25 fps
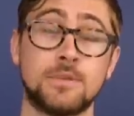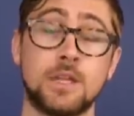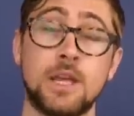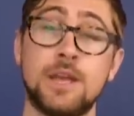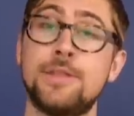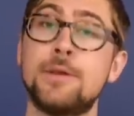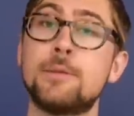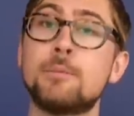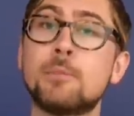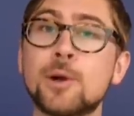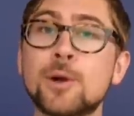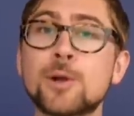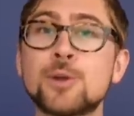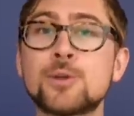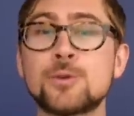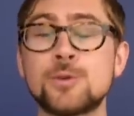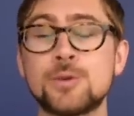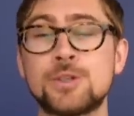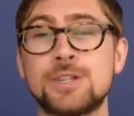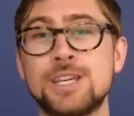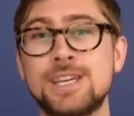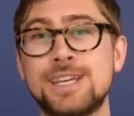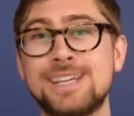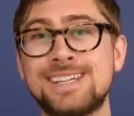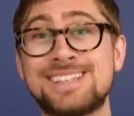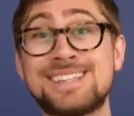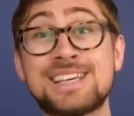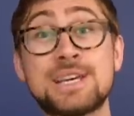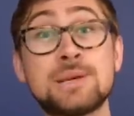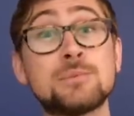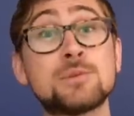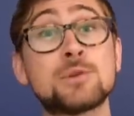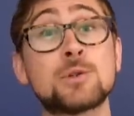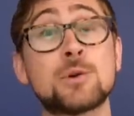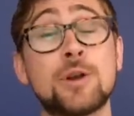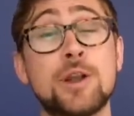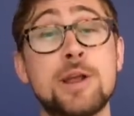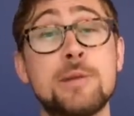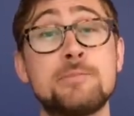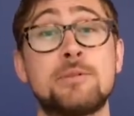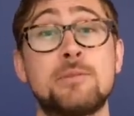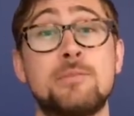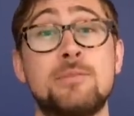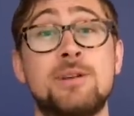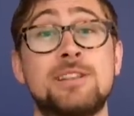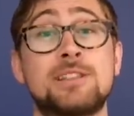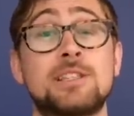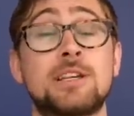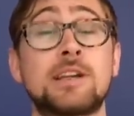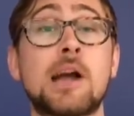In the merge routine, TimSort
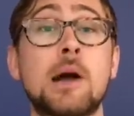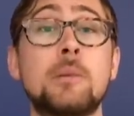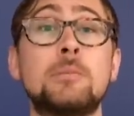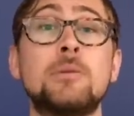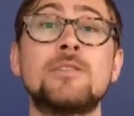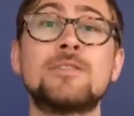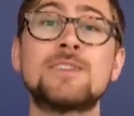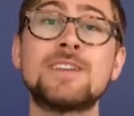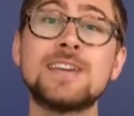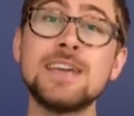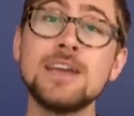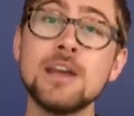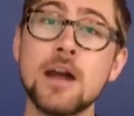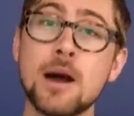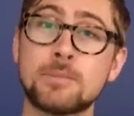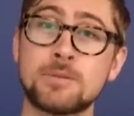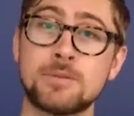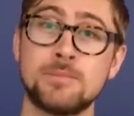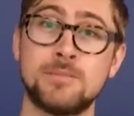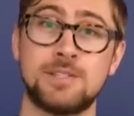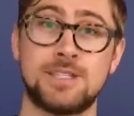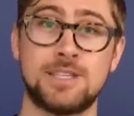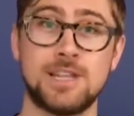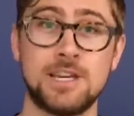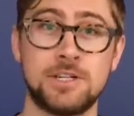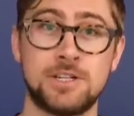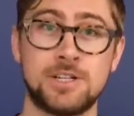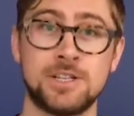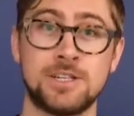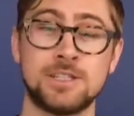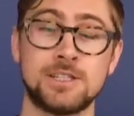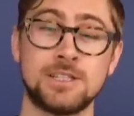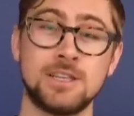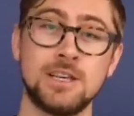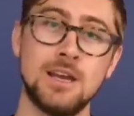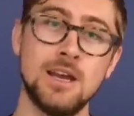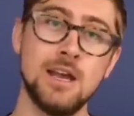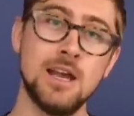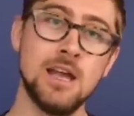implements a couple of key optimizations.